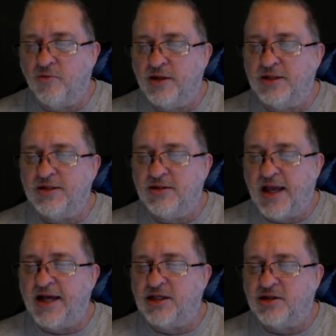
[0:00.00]
This
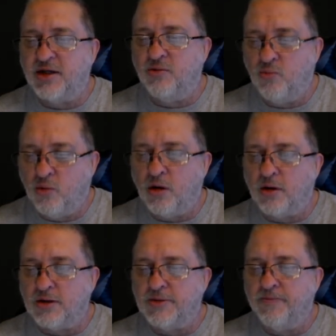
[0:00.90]
actually
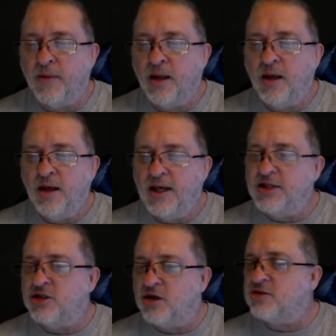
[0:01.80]
works. It
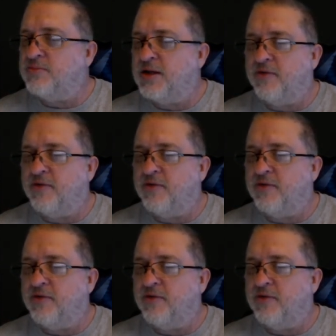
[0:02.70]
shows them in a